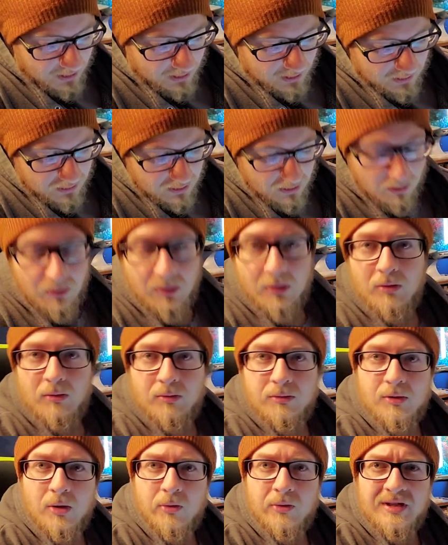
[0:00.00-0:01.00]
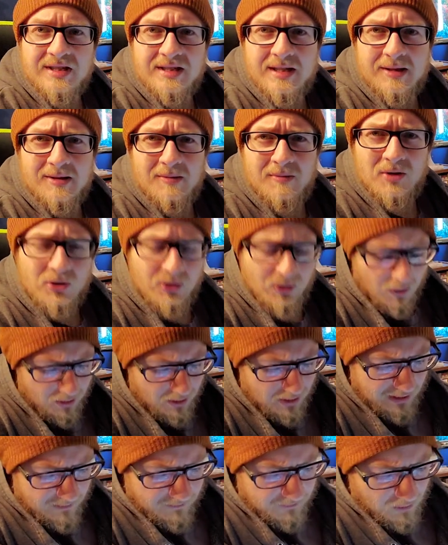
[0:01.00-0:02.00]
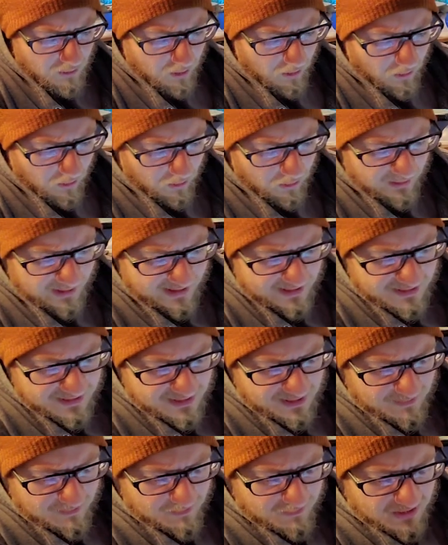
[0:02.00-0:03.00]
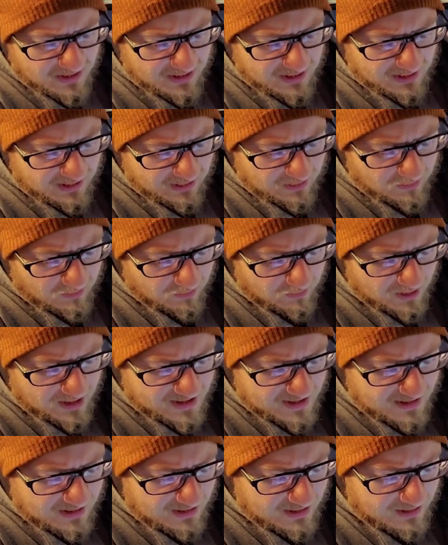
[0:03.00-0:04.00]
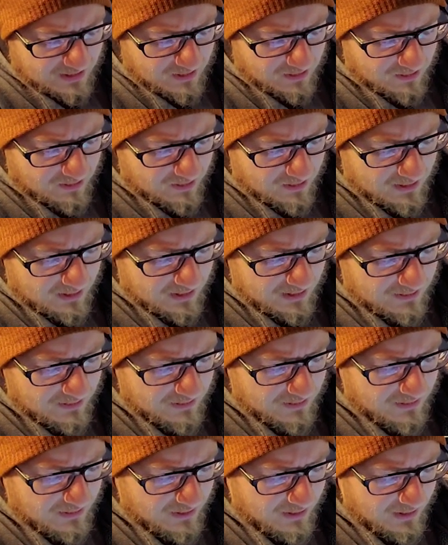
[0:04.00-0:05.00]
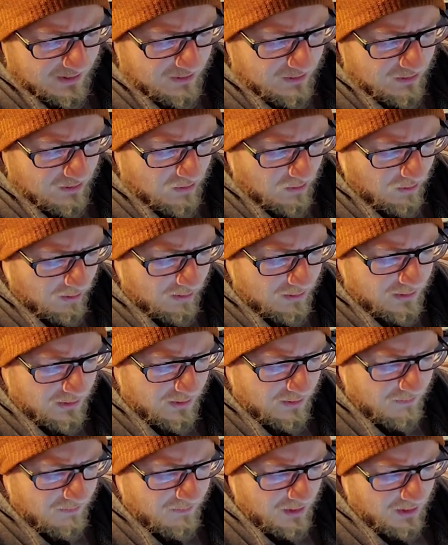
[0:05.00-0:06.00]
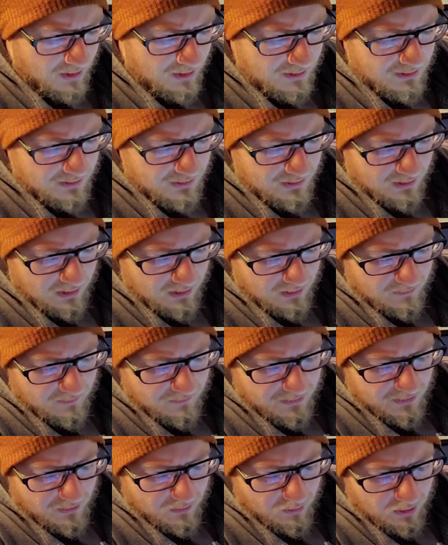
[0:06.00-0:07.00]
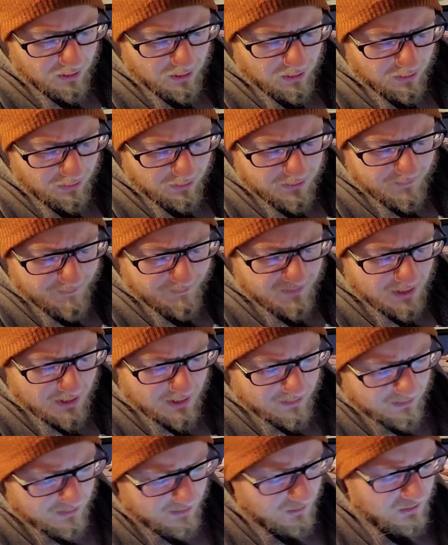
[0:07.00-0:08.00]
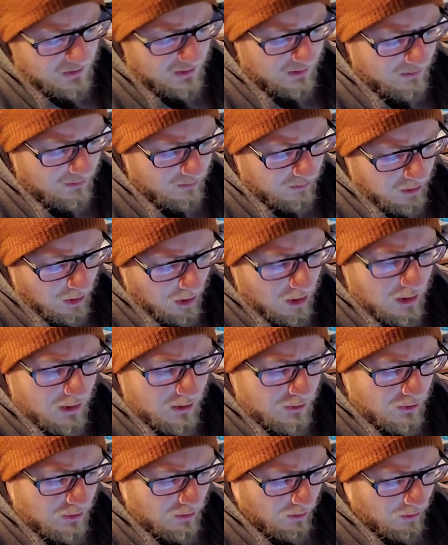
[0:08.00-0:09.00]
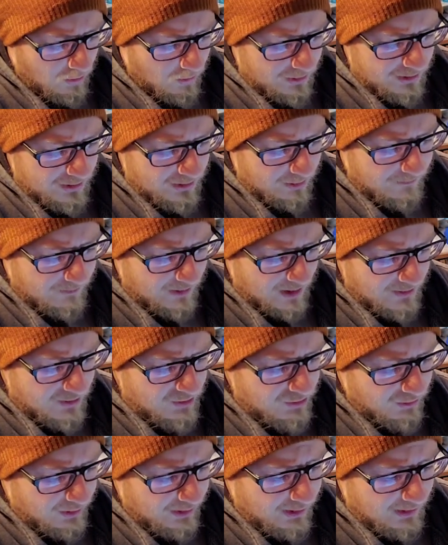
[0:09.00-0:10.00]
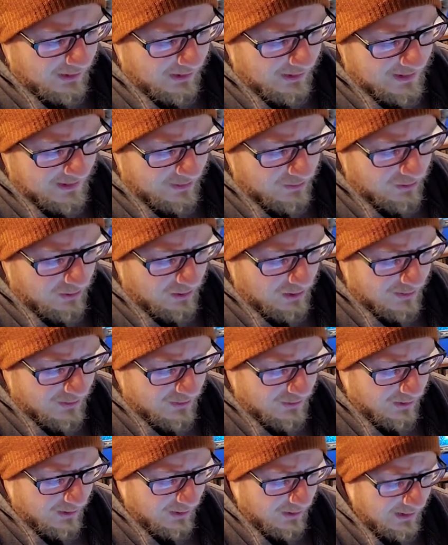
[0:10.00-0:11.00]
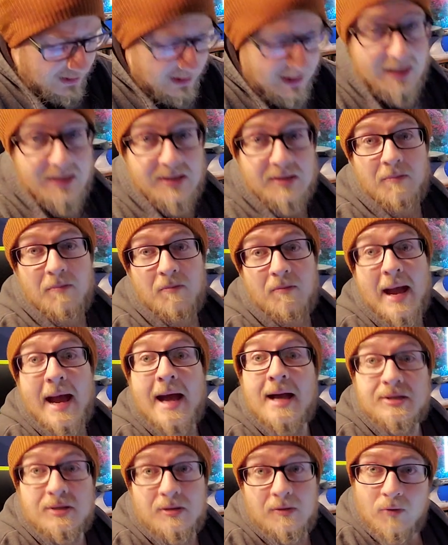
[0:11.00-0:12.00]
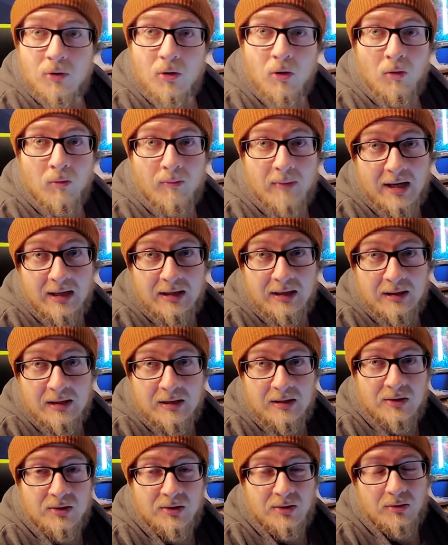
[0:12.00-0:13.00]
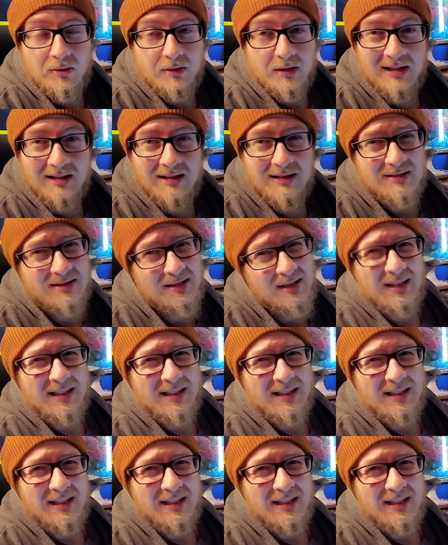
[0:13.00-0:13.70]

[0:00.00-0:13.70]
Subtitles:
So you'll notice that the majority of coal ends up being right here in the northern part of the world. There's a large coal reserve in Australia, and actually Australia has a massive coal mining industry that has